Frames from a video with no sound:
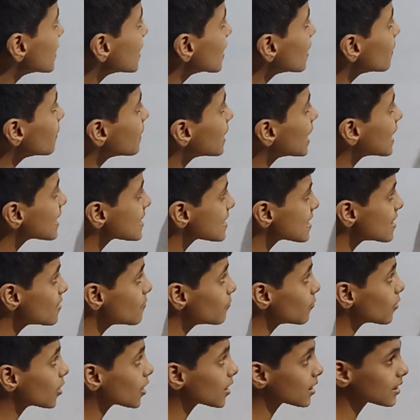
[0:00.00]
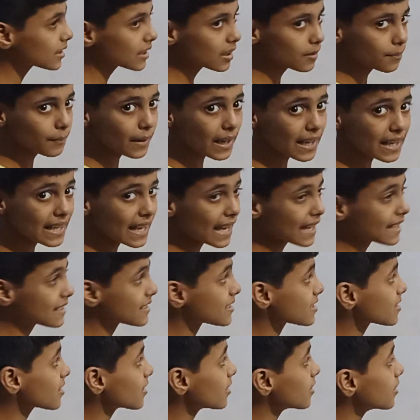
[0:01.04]
here we had seen work done by
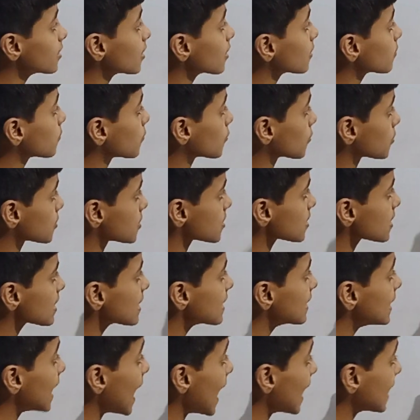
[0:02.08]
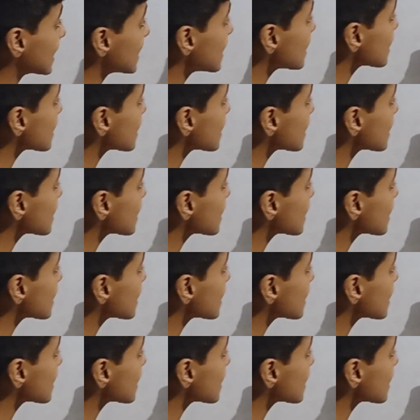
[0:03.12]
external force, that